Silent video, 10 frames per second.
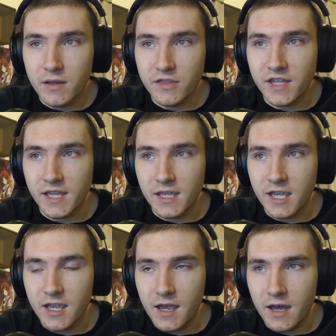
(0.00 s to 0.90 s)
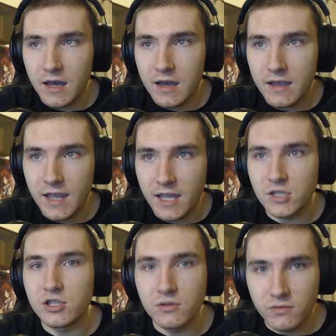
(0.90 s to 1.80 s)
the uh,
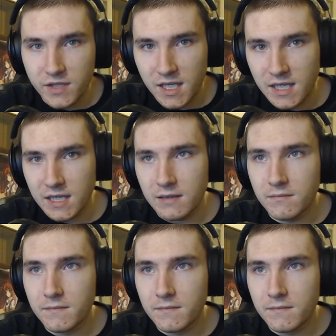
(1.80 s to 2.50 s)
into the